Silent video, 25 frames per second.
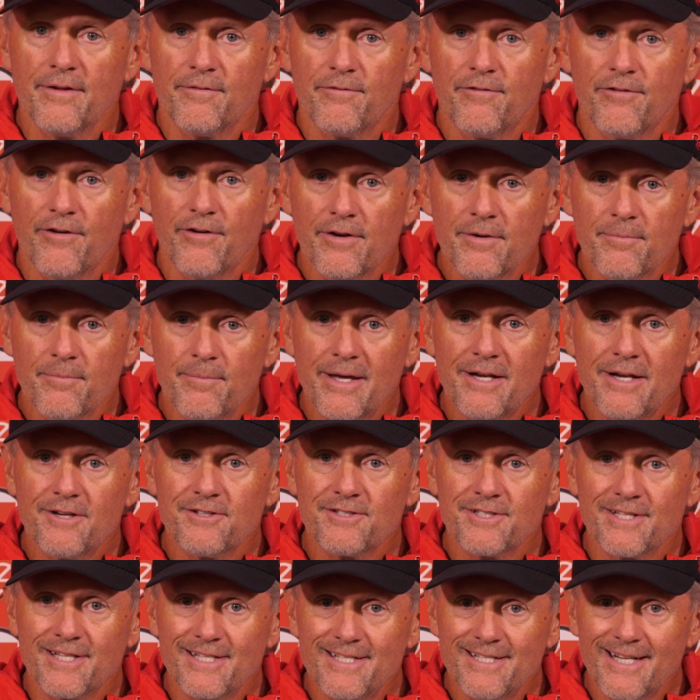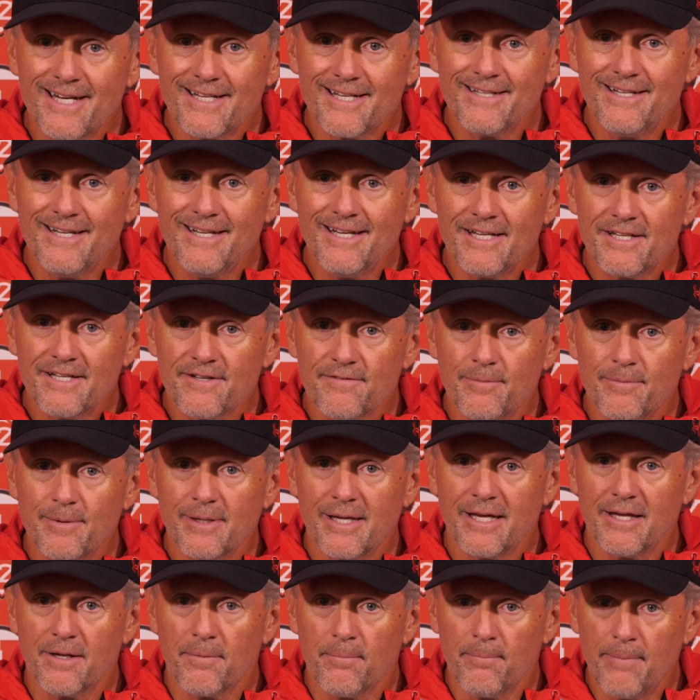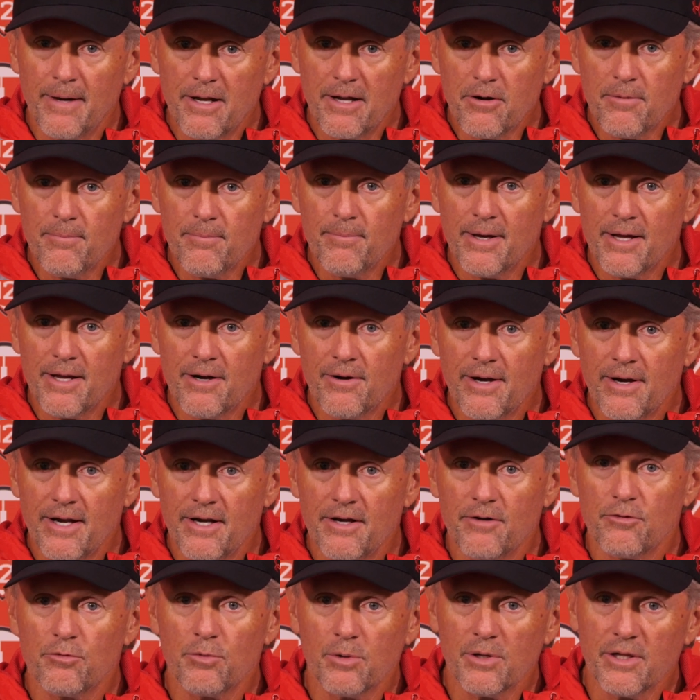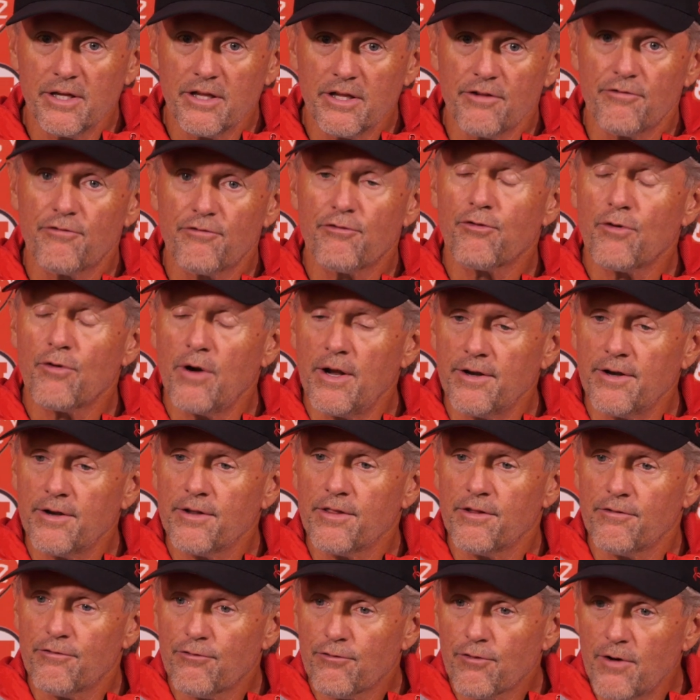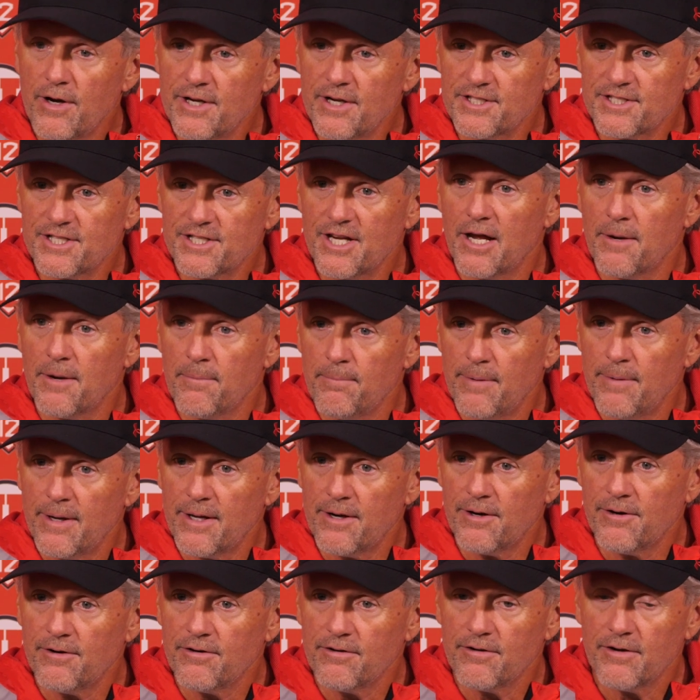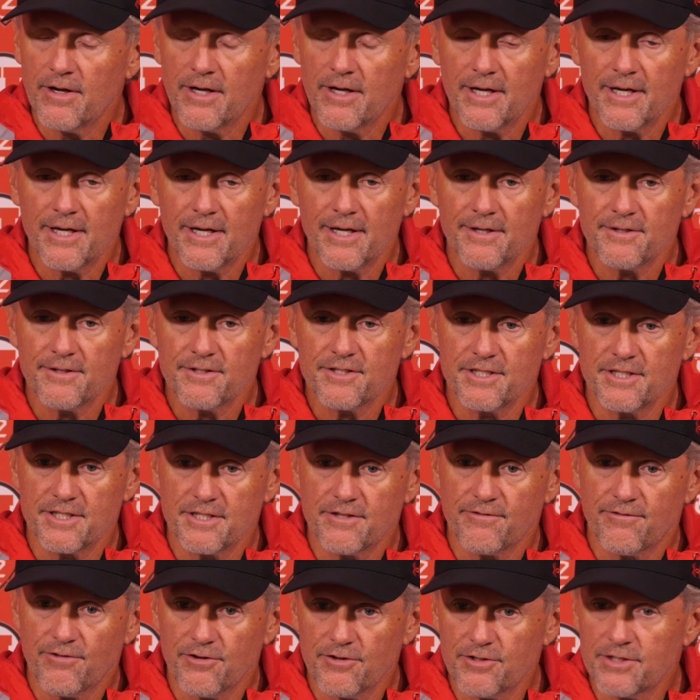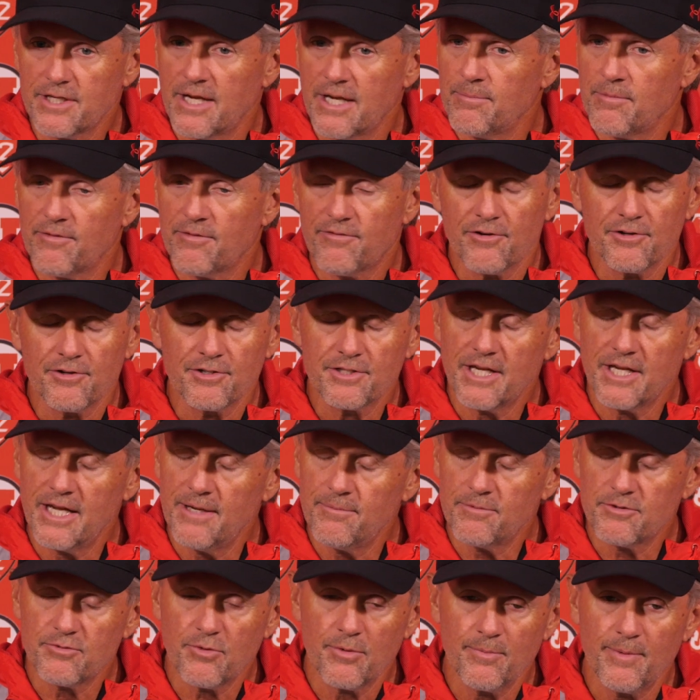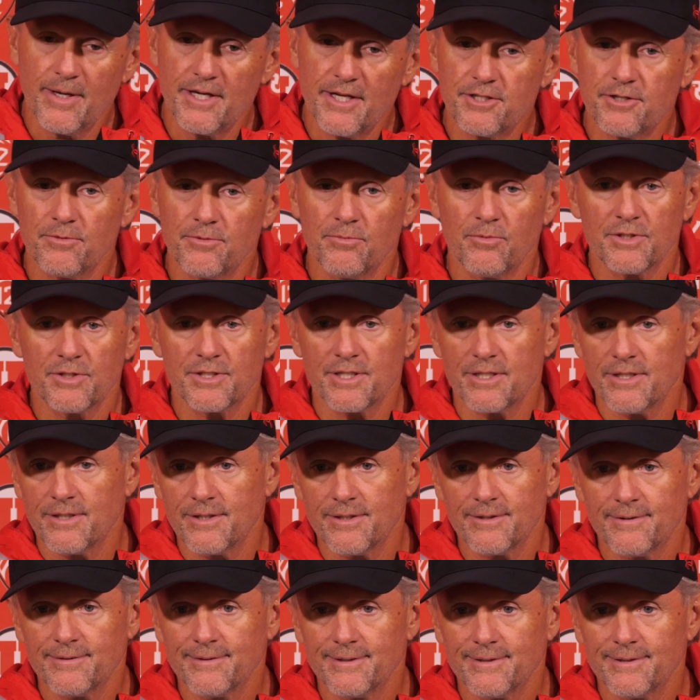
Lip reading: The fundamentals and the technique have been getting better and better, and it really the front has gotten better since the first game. The first game, as we mentioned, was a